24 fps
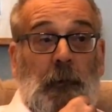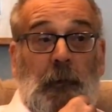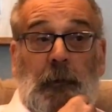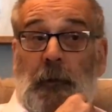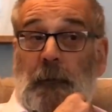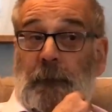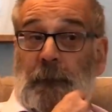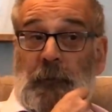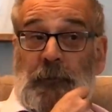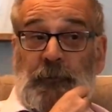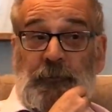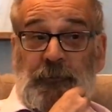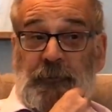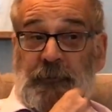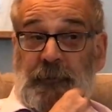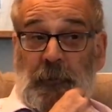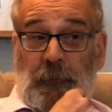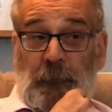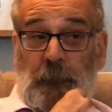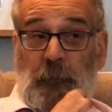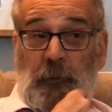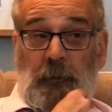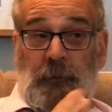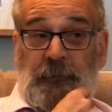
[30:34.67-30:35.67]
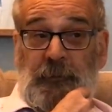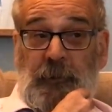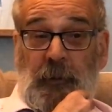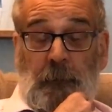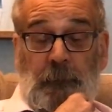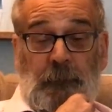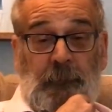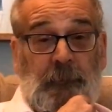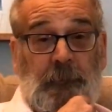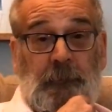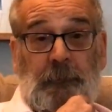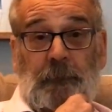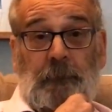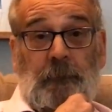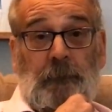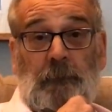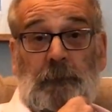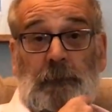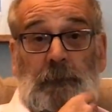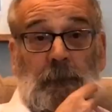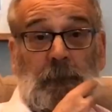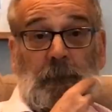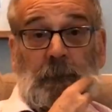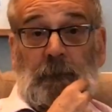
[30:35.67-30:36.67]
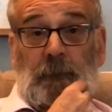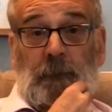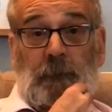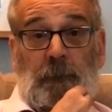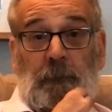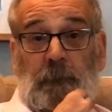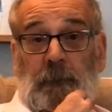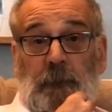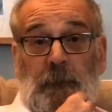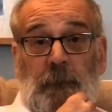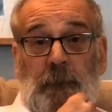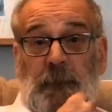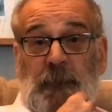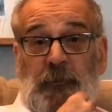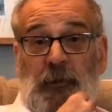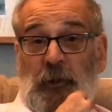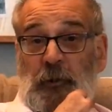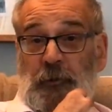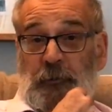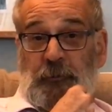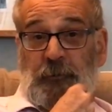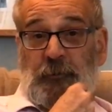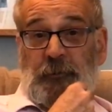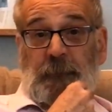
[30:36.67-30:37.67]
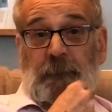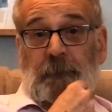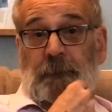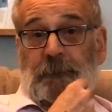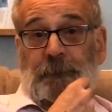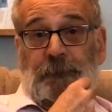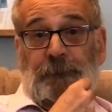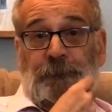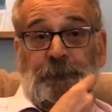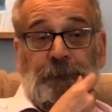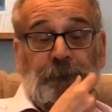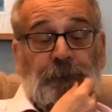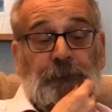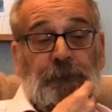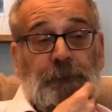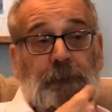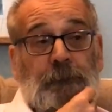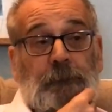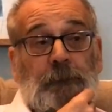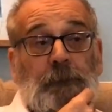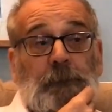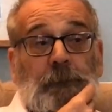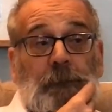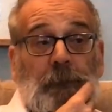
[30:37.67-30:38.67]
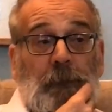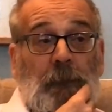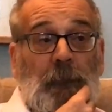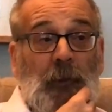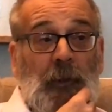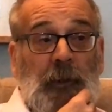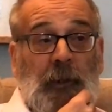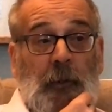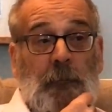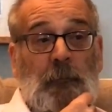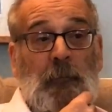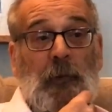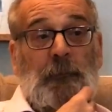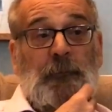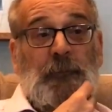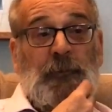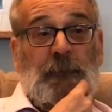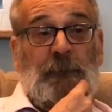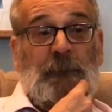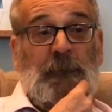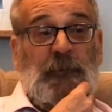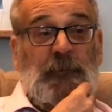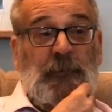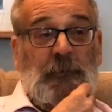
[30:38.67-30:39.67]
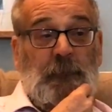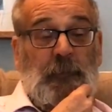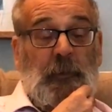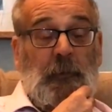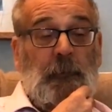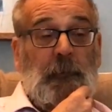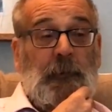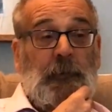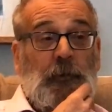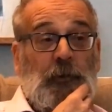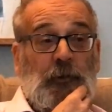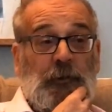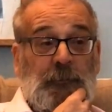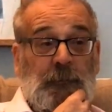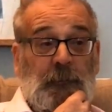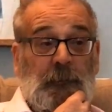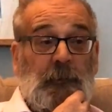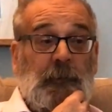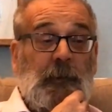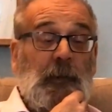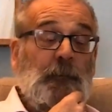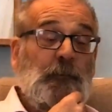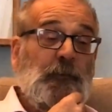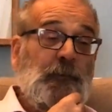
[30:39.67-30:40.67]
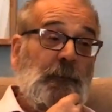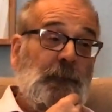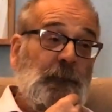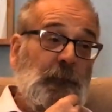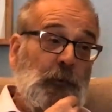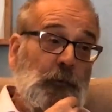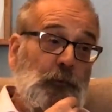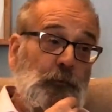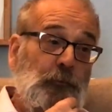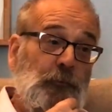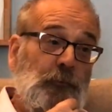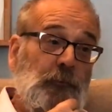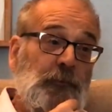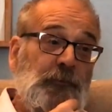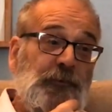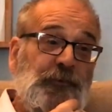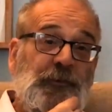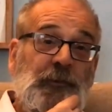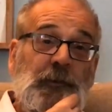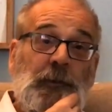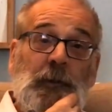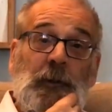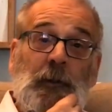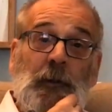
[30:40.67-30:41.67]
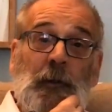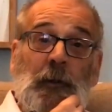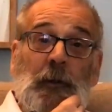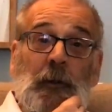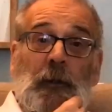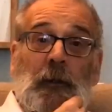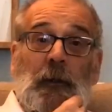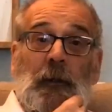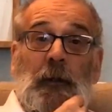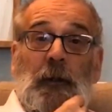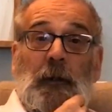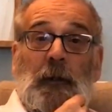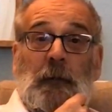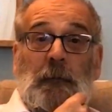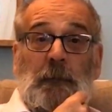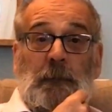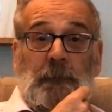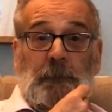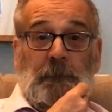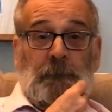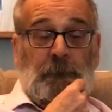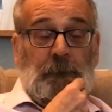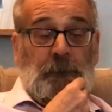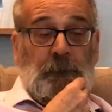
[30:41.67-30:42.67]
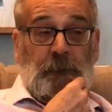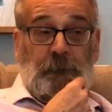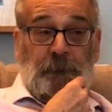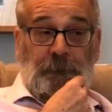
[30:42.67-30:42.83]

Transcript: and our friends in South Wales kept touch, mm. came up to visit people in hospital, came to funerals. Um,